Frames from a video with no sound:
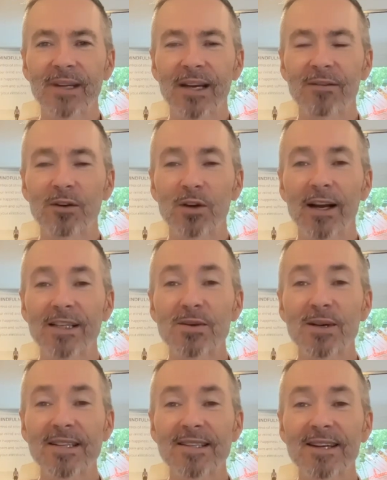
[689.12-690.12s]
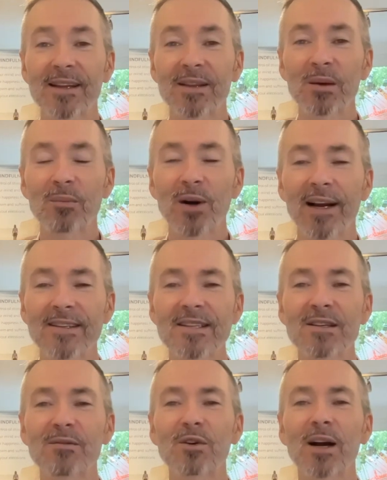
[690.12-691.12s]
If you'd like to extend the
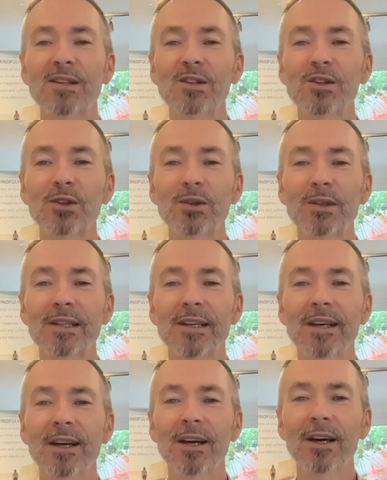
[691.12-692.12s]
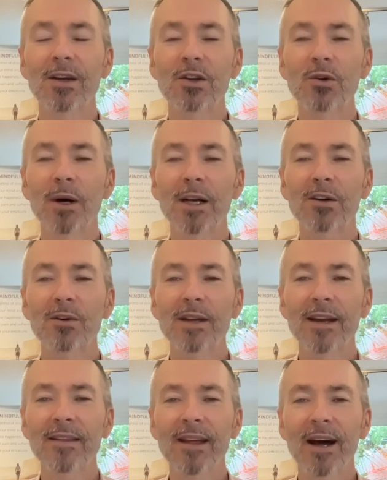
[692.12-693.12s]
practice of gratitude, you might
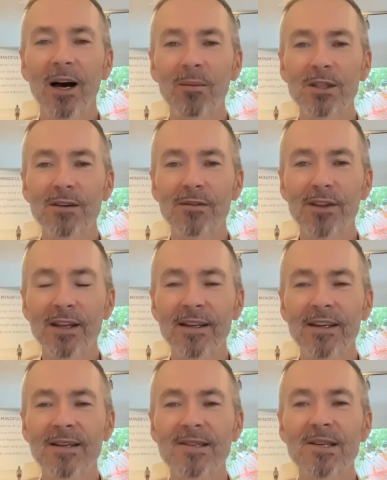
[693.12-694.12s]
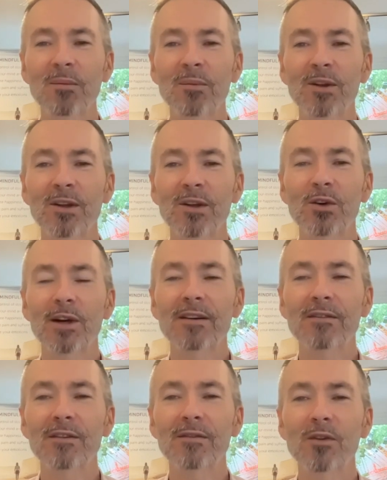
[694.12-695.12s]
create the habit of thinking something you're
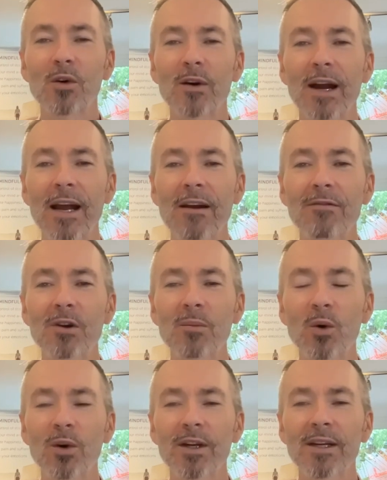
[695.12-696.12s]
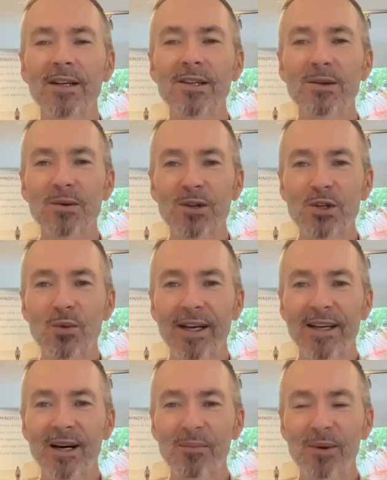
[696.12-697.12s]
grateful for every morning as soon as you
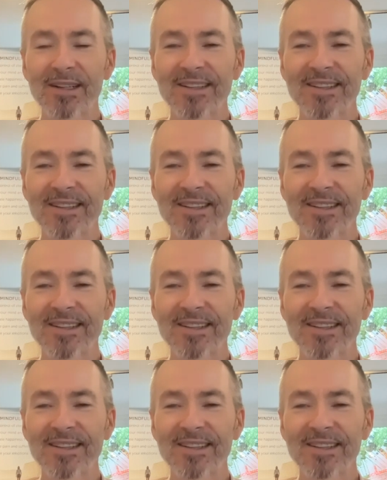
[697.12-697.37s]
wake up,